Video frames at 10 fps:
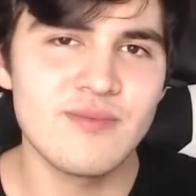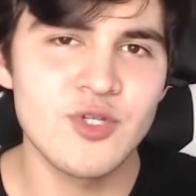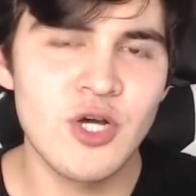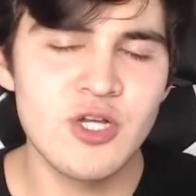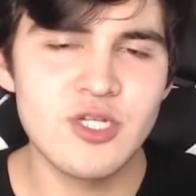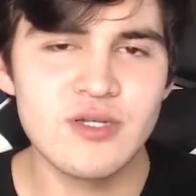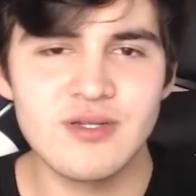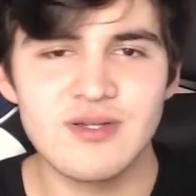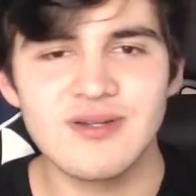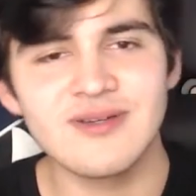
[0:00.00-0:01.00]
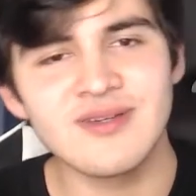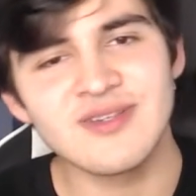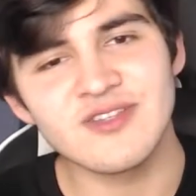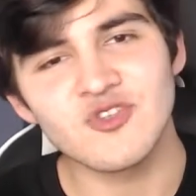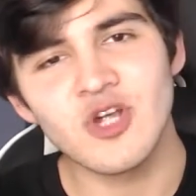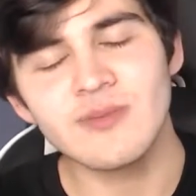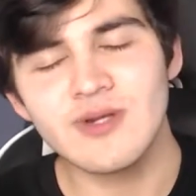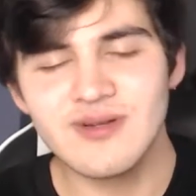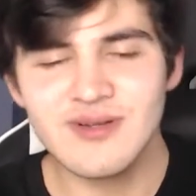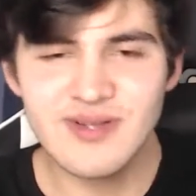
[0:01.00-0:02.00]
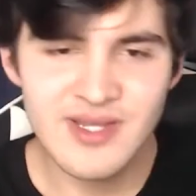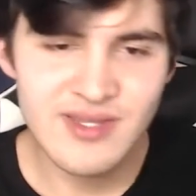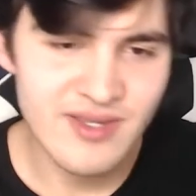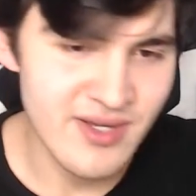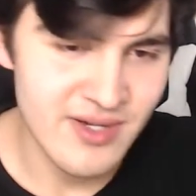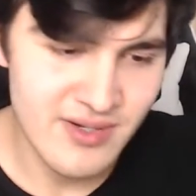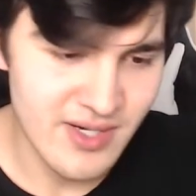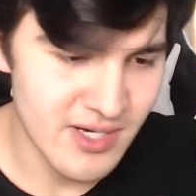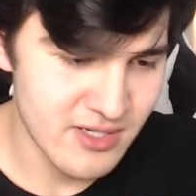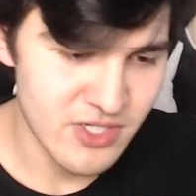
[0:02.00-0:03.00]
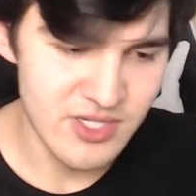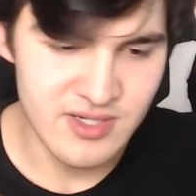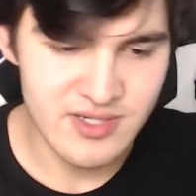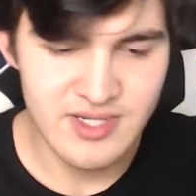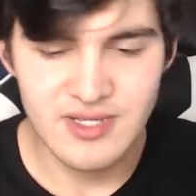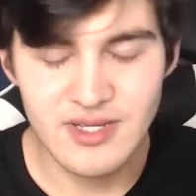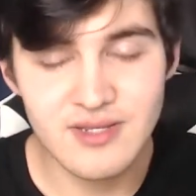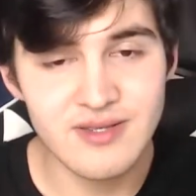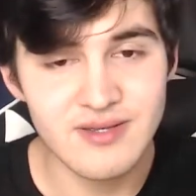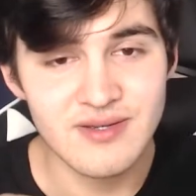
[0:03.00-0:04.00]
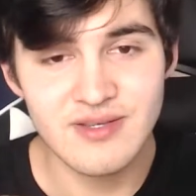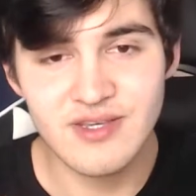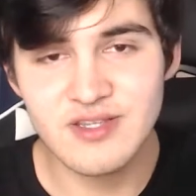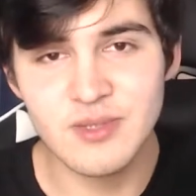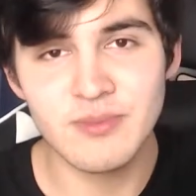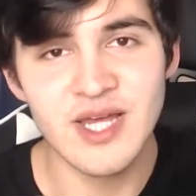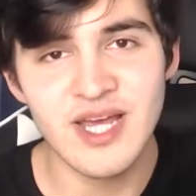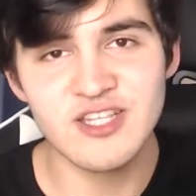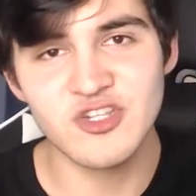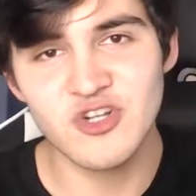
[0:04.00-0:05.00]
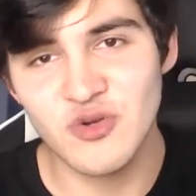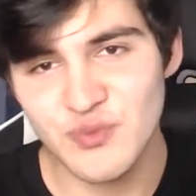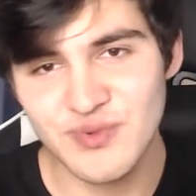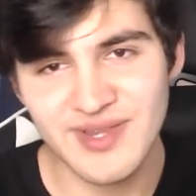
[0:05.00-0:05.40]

Josh is a drummer, and I just gotta say that he's a maestro.